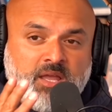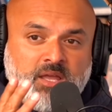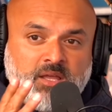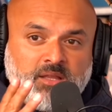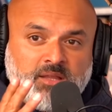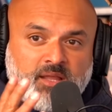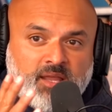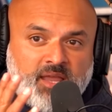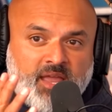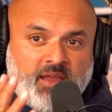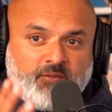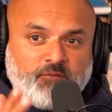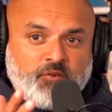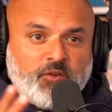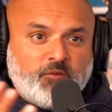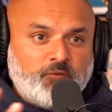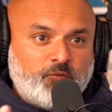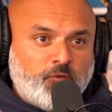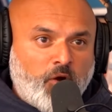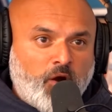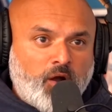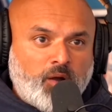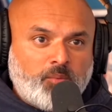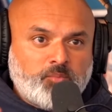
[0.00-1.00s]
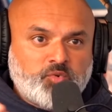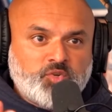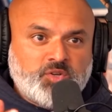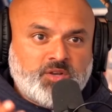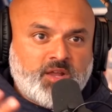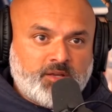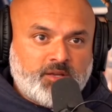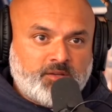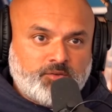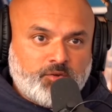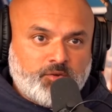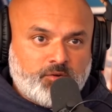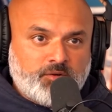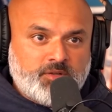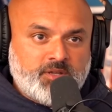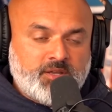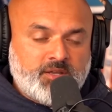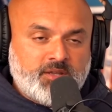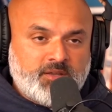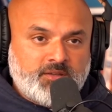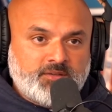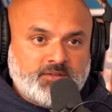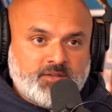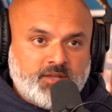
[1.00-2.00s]
Like every farm should have
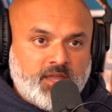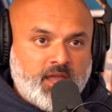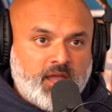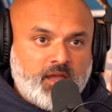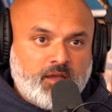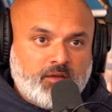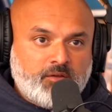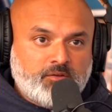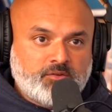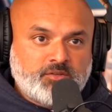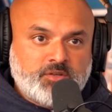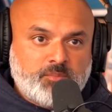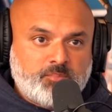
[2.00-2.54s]
donkeys, cows,